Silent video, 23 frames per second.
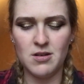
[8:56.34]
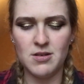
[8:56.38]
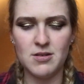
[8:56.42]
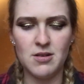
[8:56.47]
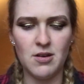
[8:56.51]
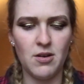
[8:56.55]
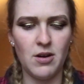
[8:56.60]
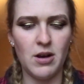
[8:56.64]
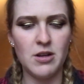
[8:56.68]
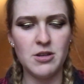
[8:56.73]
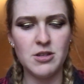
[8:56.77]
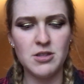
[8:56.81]

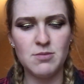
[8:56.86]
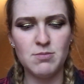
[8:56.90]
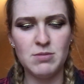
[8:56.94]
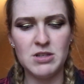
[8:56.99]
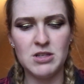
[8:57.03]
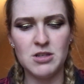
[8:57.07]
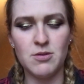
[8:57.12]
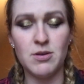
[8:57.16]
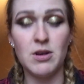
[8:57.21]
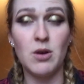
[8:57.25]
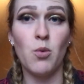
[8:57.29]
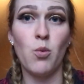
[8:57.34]
So I'll just be
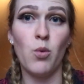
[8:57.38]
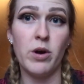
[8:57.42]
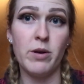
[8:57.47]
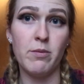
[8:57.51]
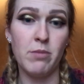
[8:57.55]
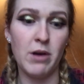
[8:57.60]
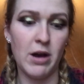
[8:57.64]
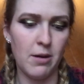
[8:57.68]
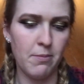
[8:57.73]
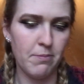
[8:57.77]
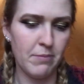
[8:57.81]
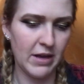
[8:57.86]
doing one
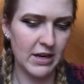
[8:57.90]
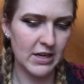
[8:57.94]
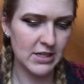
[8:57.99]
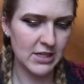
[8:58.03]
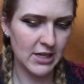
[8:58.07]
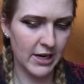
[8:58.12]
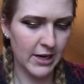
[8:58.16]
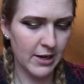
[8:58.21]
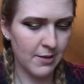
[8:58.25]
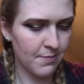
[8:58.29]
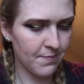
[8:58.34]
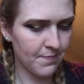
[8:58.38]
pump at a
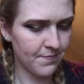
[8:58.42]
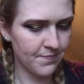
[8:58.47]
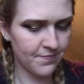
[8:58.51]
time.